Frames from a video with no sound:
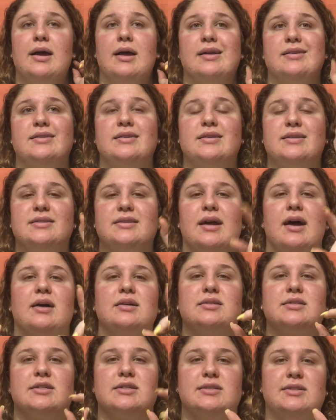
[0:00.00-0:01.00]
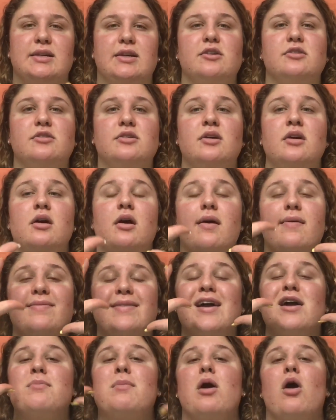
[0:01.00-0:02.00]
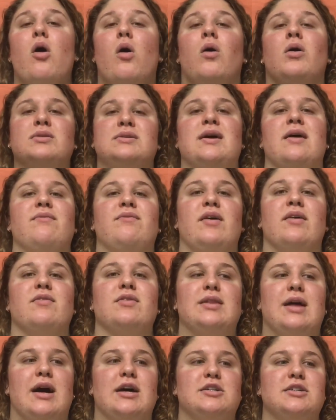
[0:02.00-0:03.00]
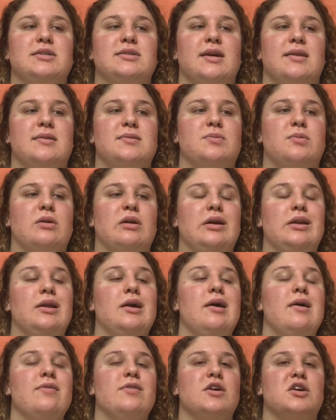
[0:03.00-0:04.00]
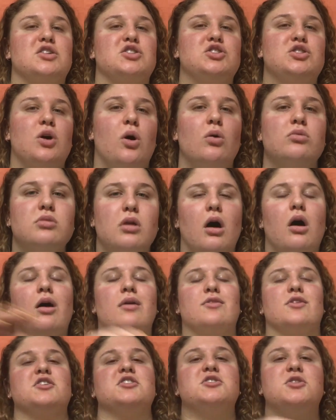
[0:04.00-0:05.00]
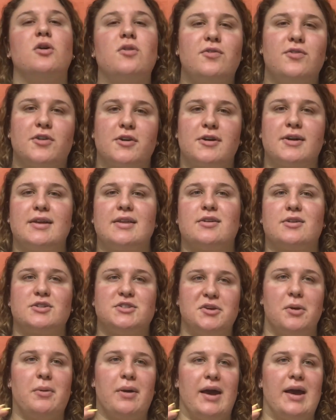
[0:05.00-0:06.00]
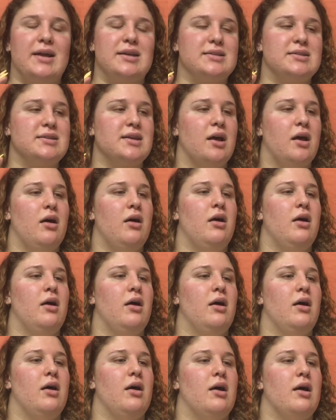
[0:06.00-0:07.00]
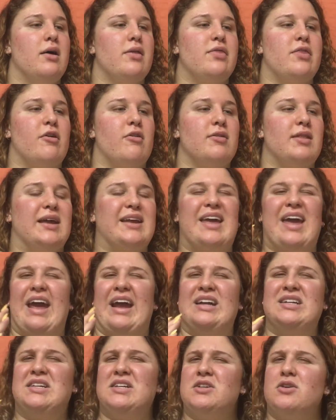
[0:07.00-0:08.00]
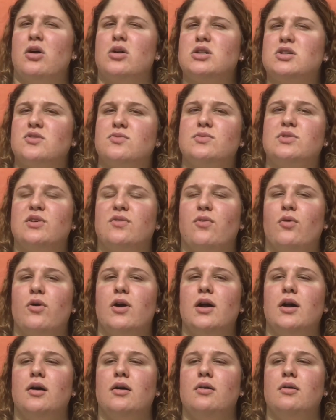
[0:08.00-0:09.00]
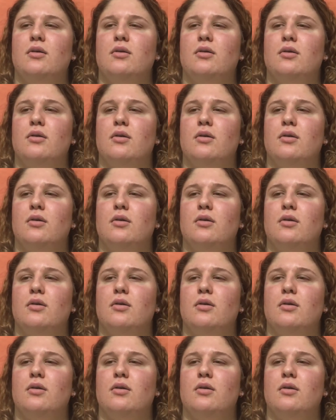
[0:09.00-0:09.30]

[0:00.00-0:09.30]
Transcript: It's in the style cećile. They're my all-time favorite lashes at this point. They're so long, they're so flirty, they're so nice. They're like $18 from Sephora.